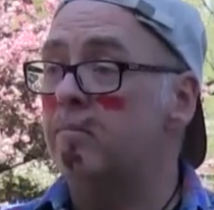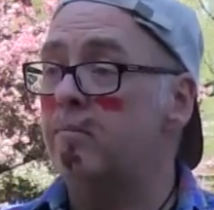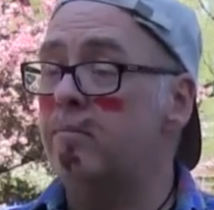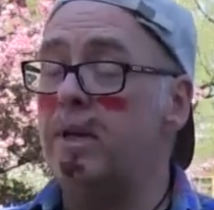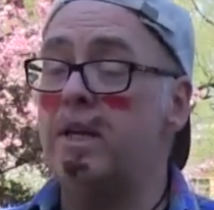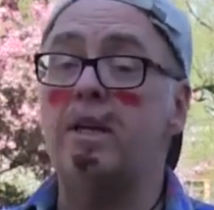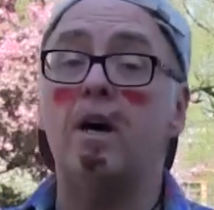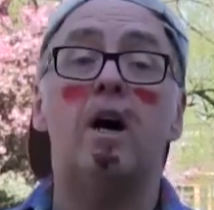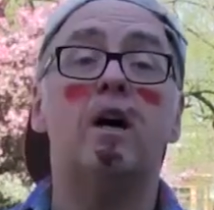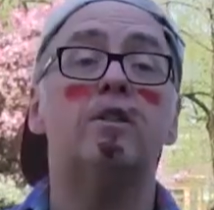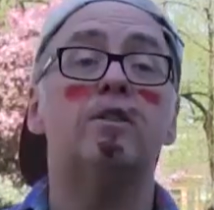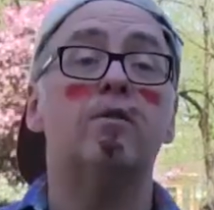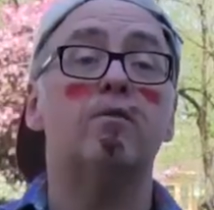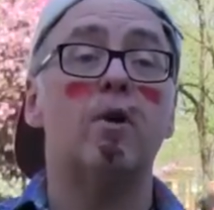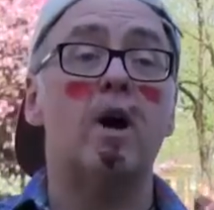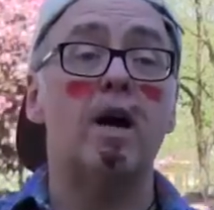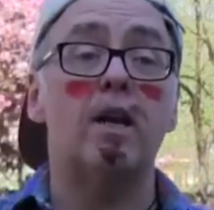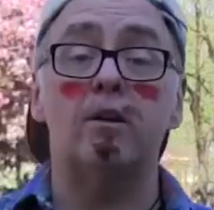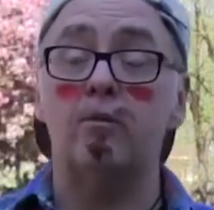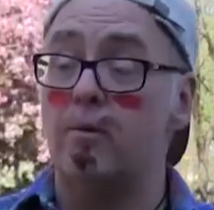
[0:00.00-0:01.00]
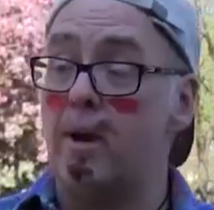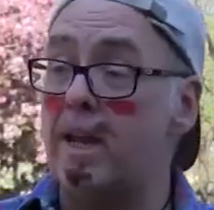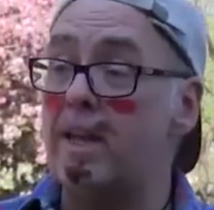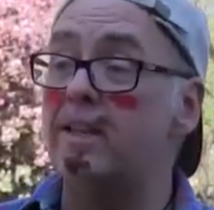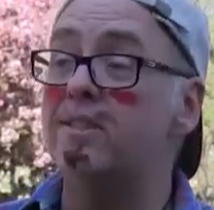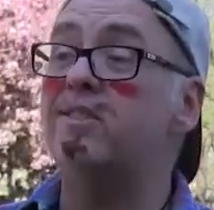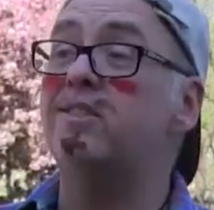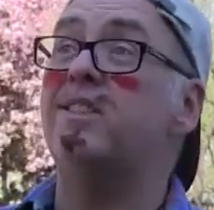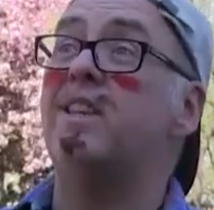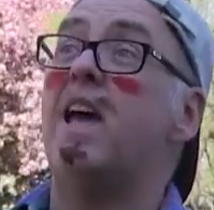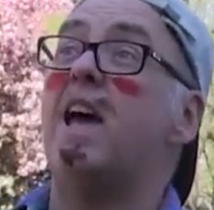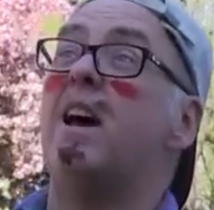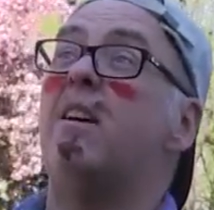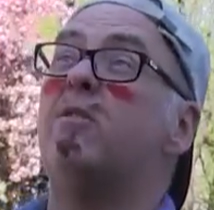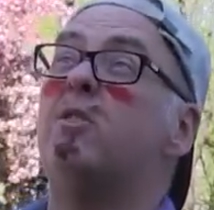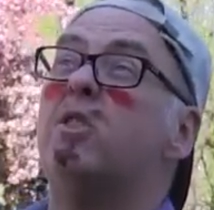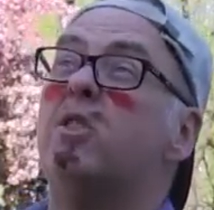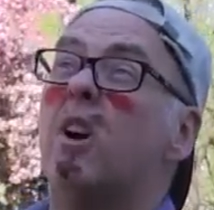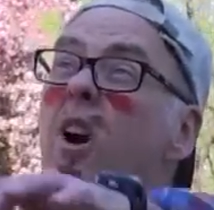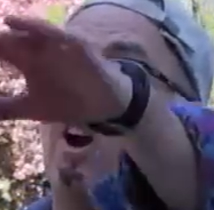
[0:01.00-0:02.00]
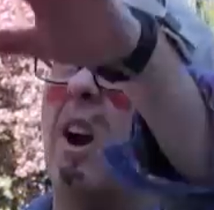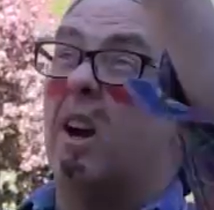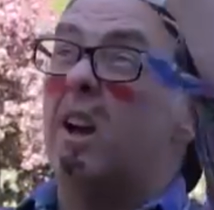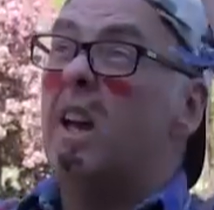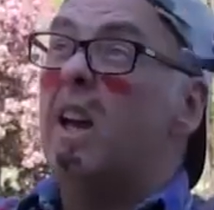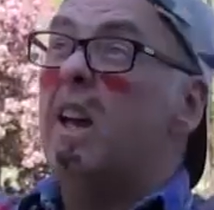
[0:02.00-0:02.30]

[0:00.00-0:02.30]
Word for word: because of Ronald Reagan's Navstar.